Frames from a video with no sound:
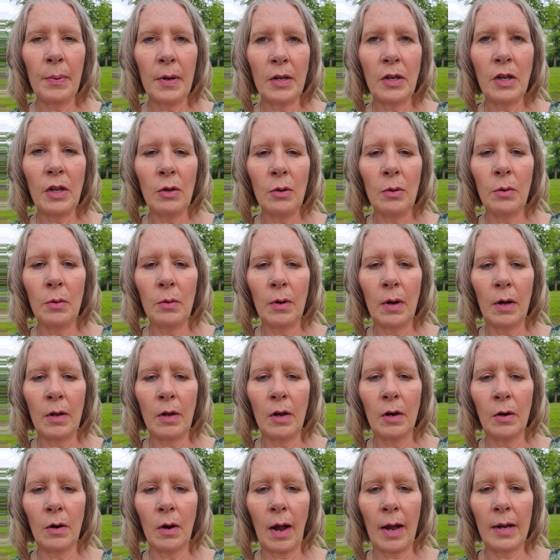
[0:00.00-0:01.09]
and
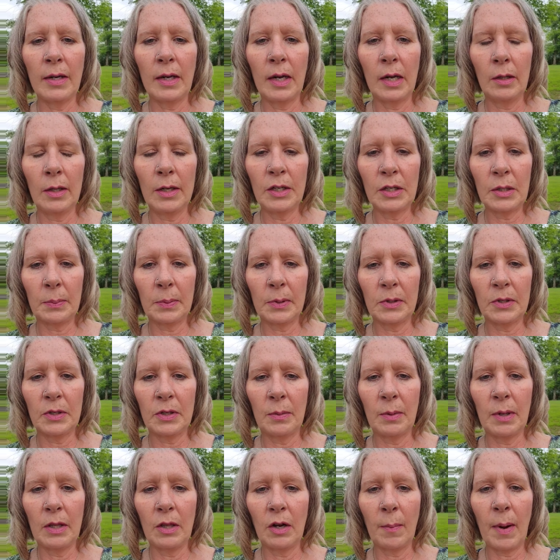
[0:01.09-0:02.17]
you're ideally supposed to
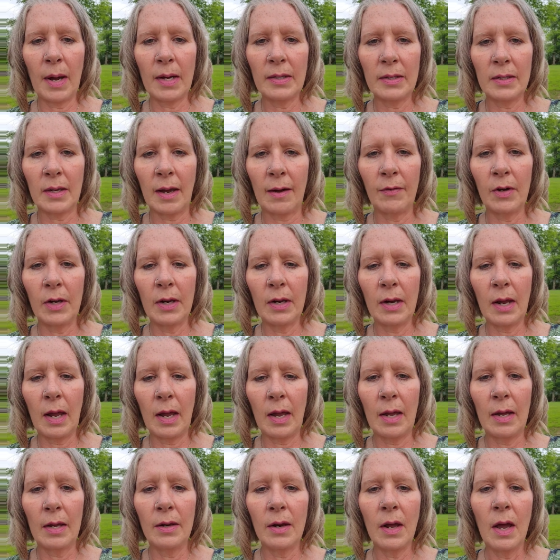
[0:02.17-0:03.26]
be there by 7
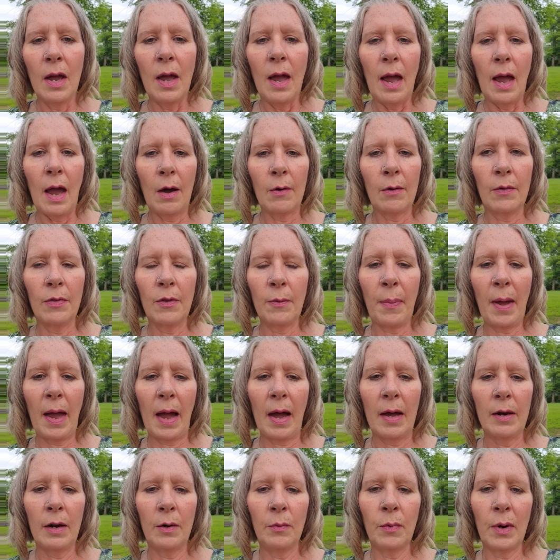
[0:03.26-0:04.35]
and out on the
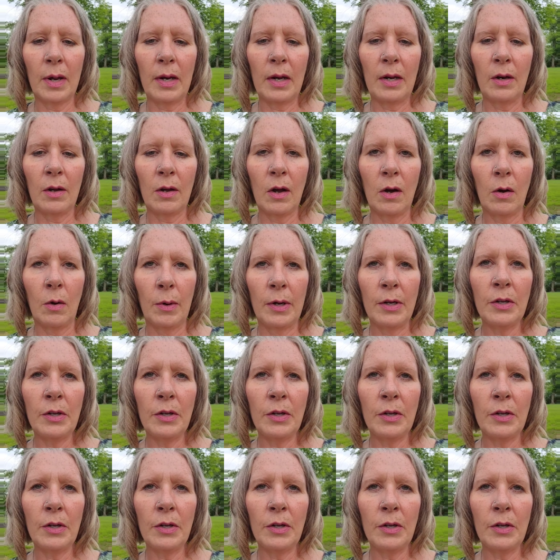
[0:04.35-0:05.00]
pad and ready to go.